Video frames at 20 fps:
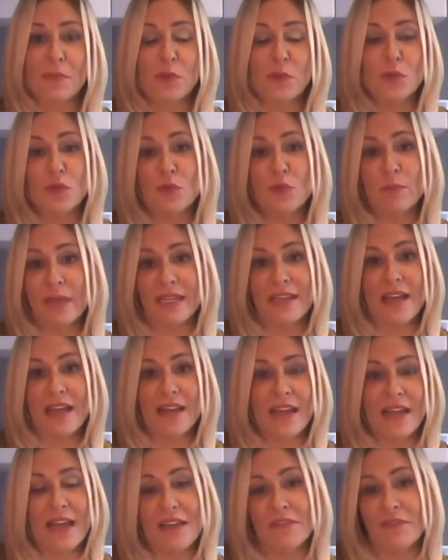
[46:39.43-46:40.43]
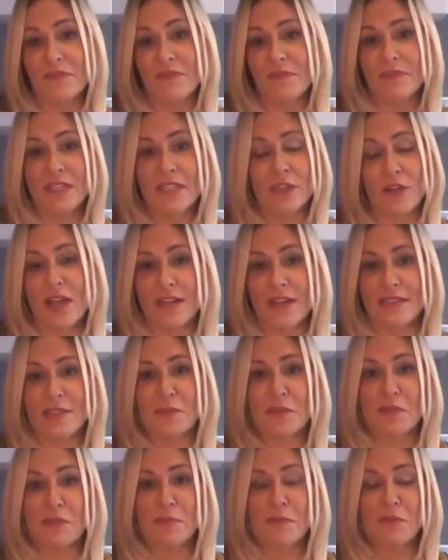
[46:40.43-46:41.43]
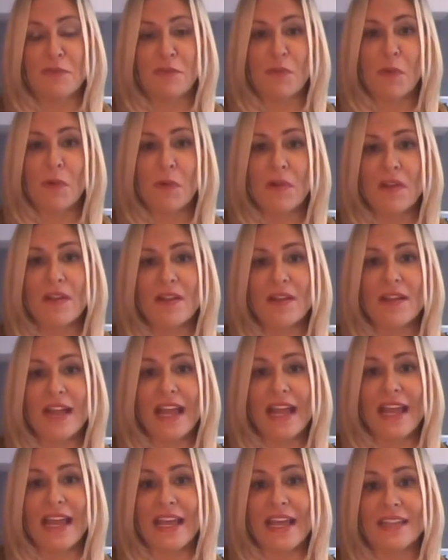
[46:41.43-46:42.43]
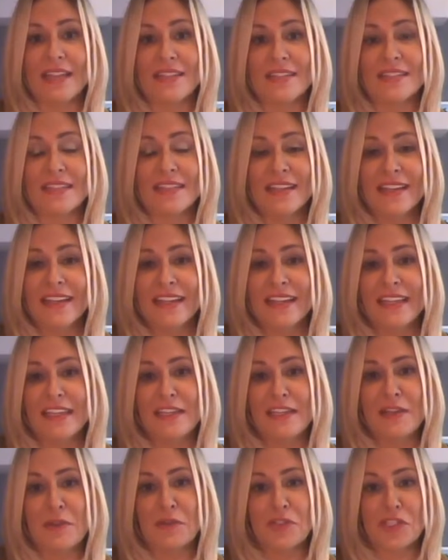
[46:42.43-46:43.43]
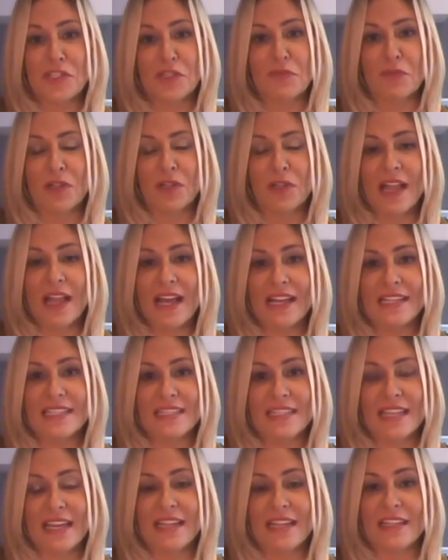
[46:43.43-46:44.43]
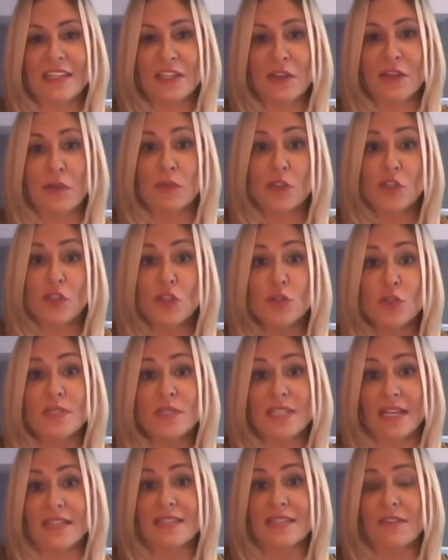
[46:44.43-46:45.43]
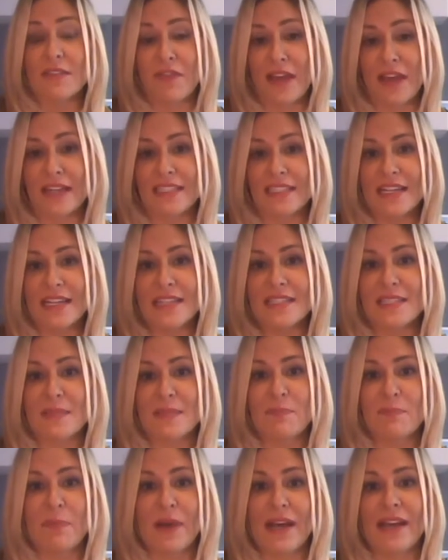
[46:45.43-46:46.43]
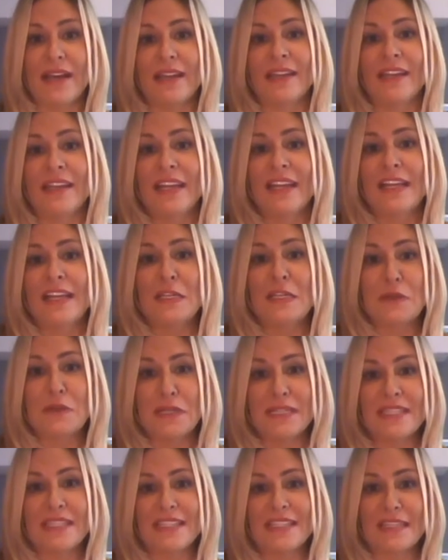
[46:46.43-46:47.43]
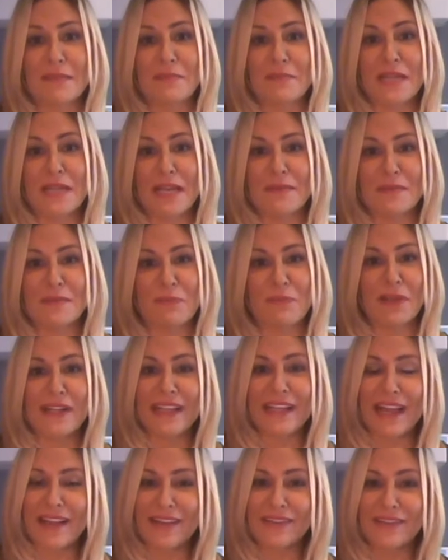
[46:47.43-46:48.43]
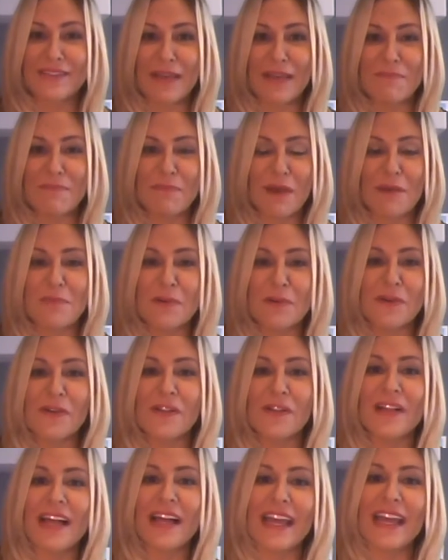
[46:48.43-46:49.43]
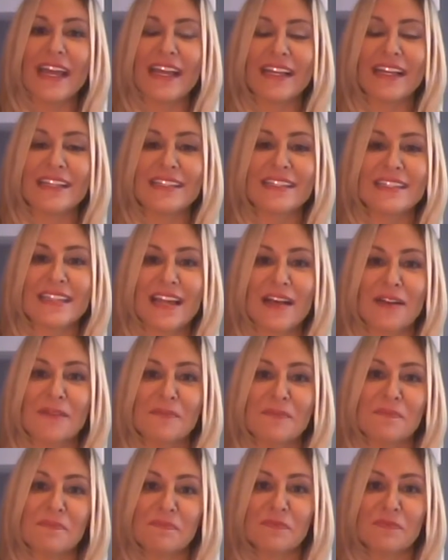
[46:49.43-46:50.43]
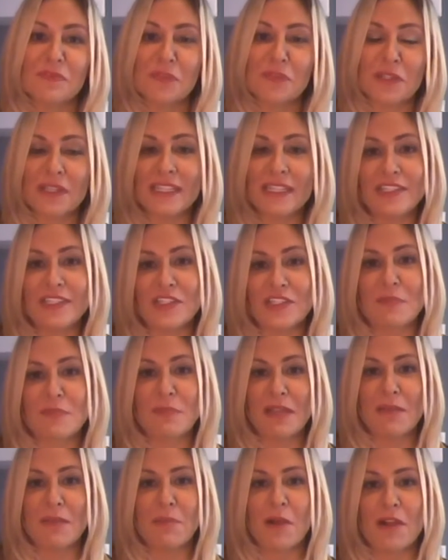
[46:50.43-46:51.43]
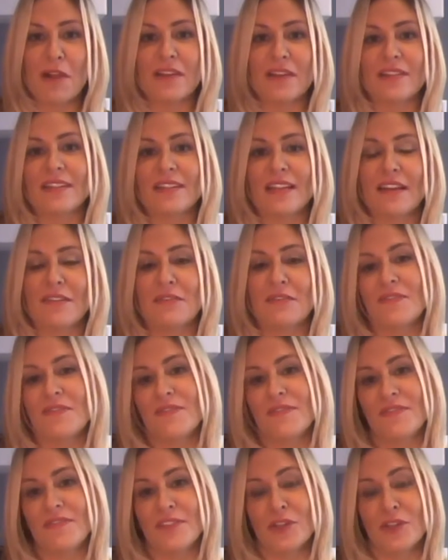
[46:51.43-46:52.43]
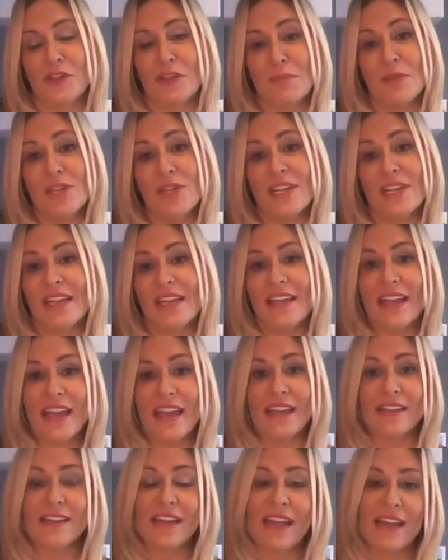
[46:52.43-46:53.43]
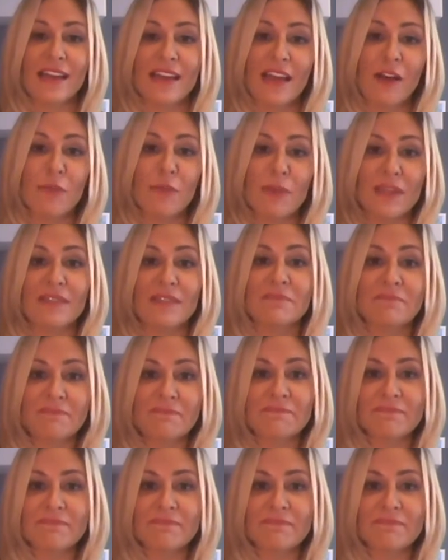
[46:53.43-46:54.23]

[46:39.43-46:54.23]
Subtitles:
who you might not have interacted with before, and just realize that the news does affect us, but you need to sometimes break out of that bubble and really just be a part of your community and helping.